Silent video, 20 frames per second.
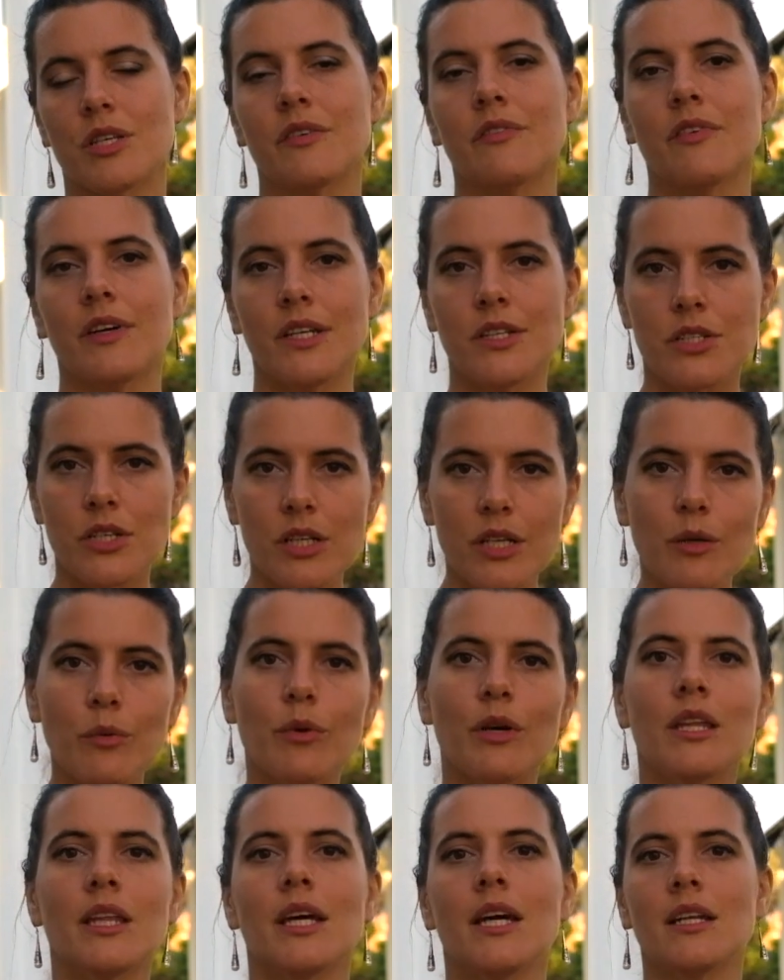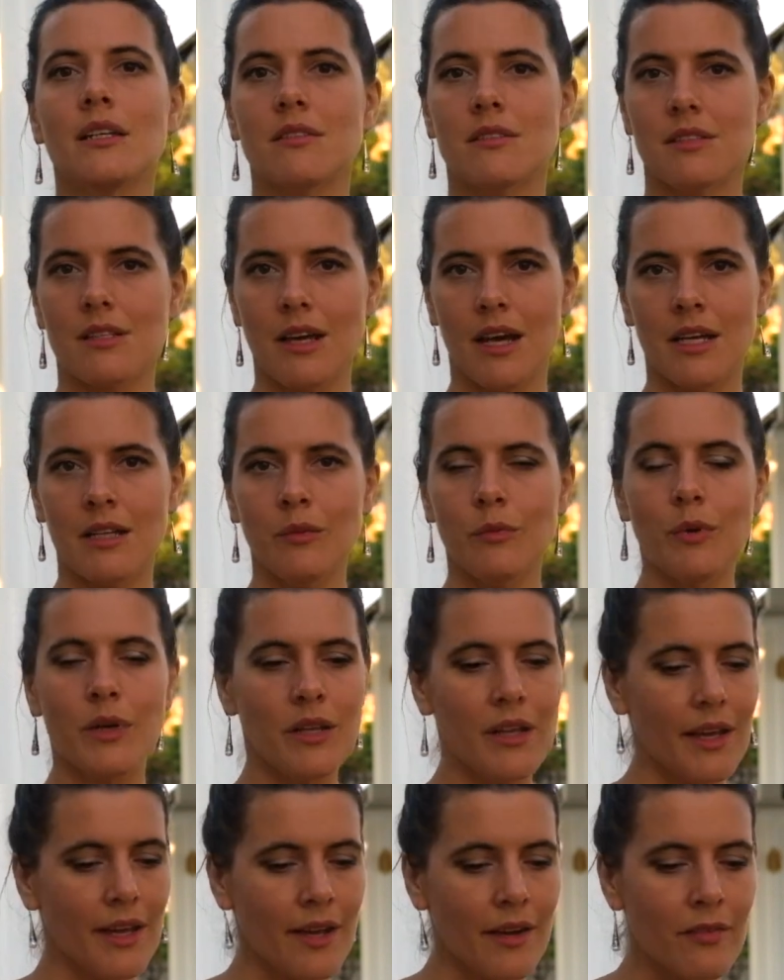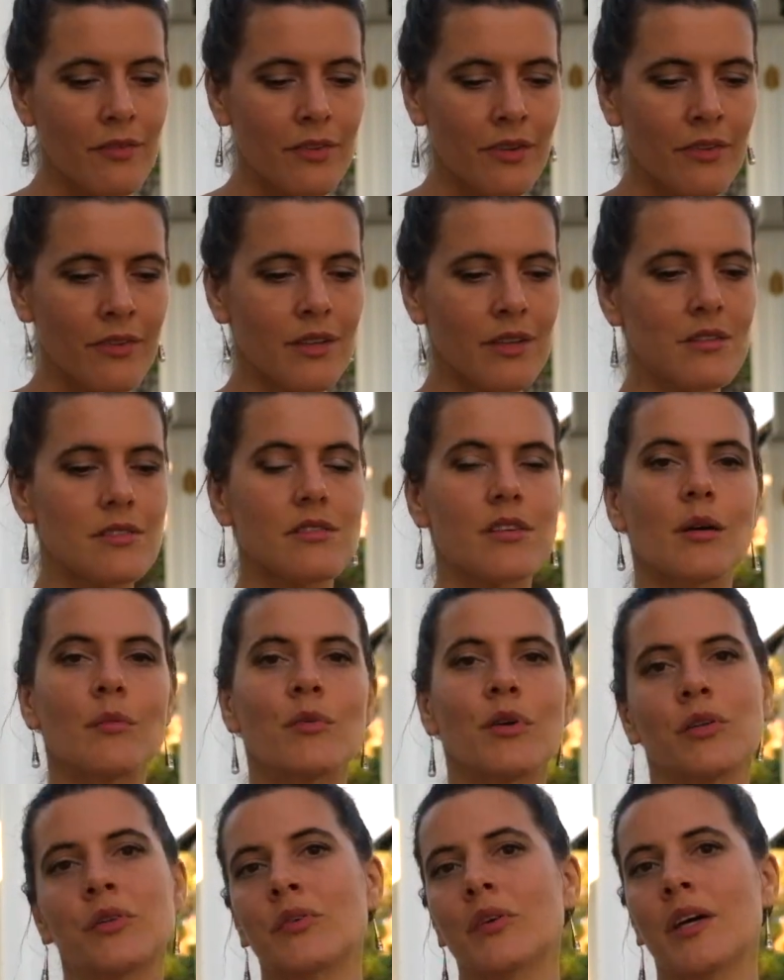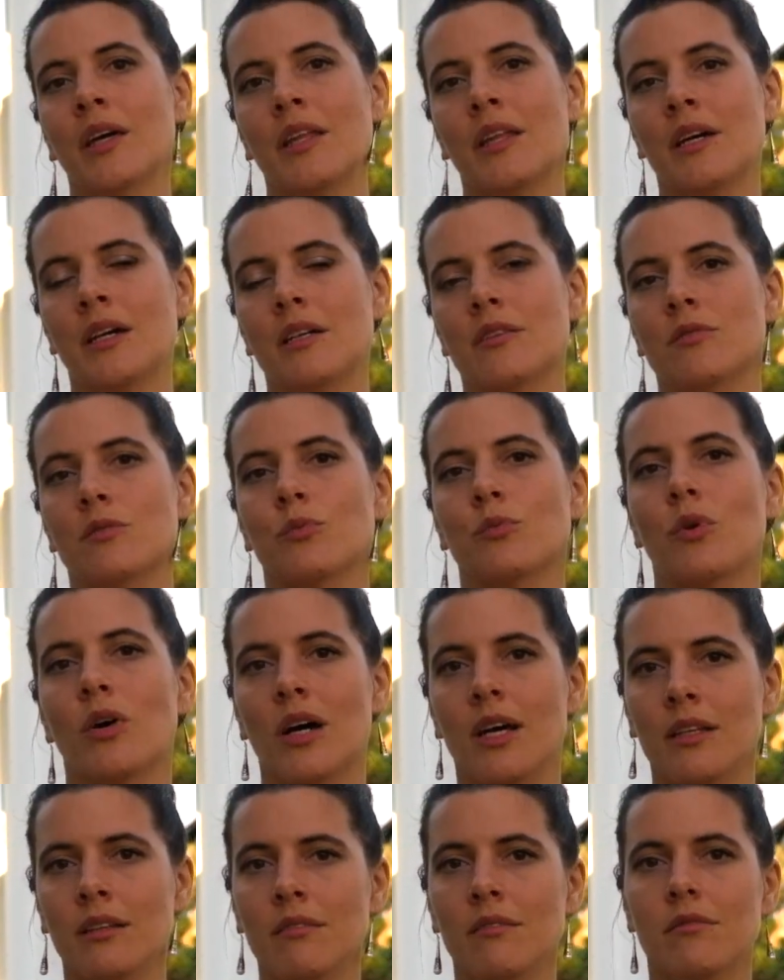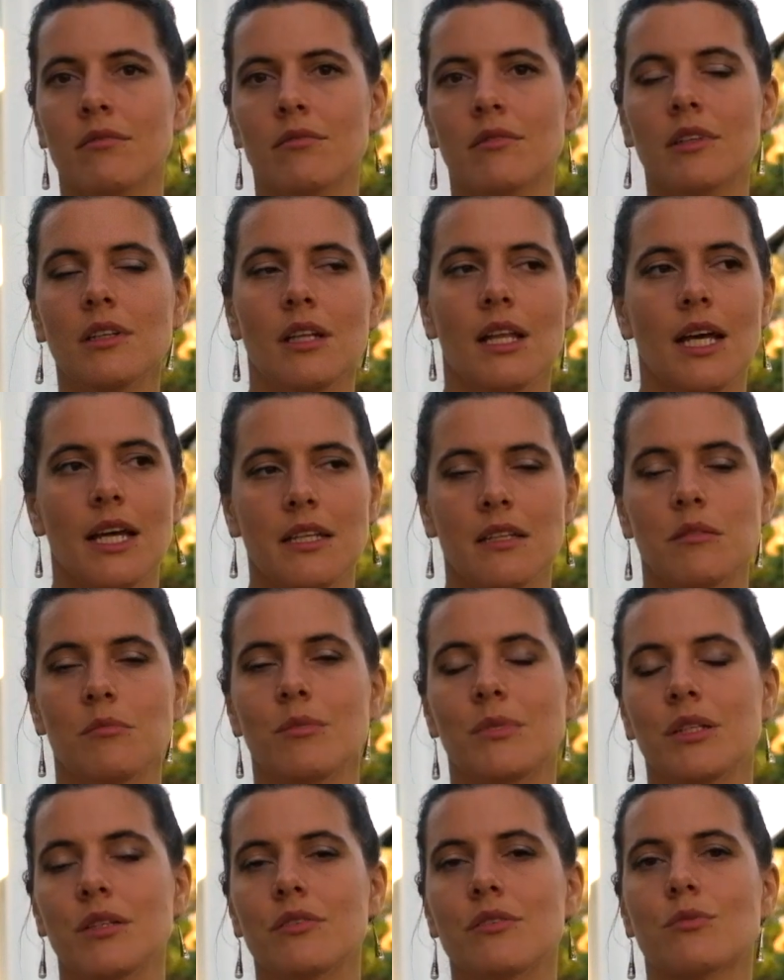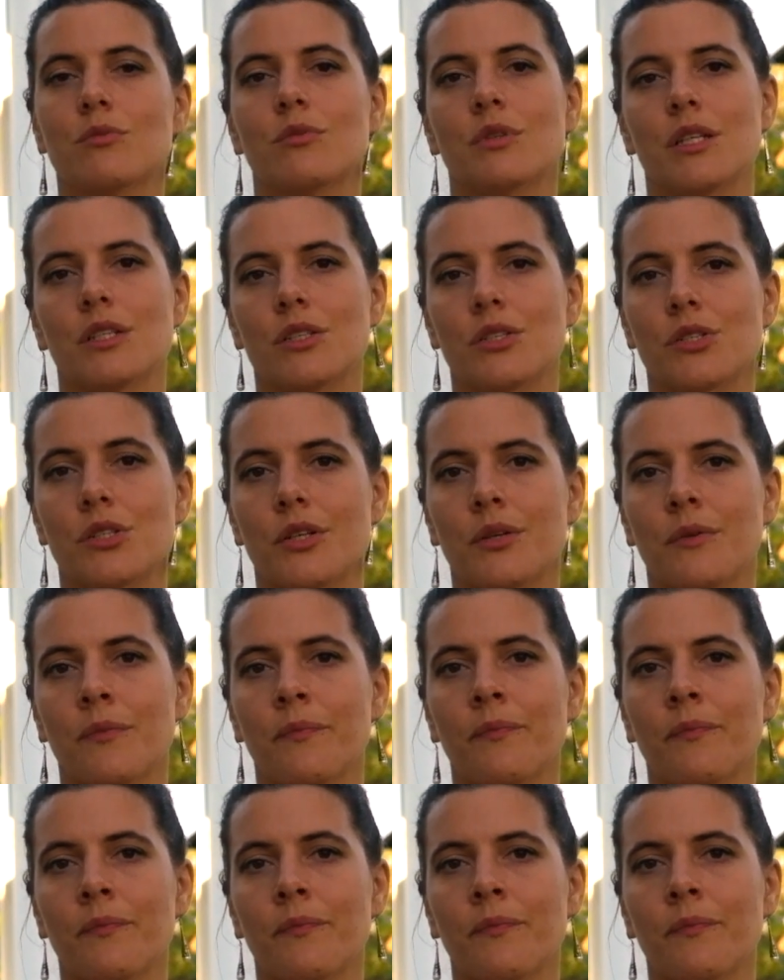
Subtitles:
Eventually, when that is done, when everything is coming together as one, enlightenment is reached.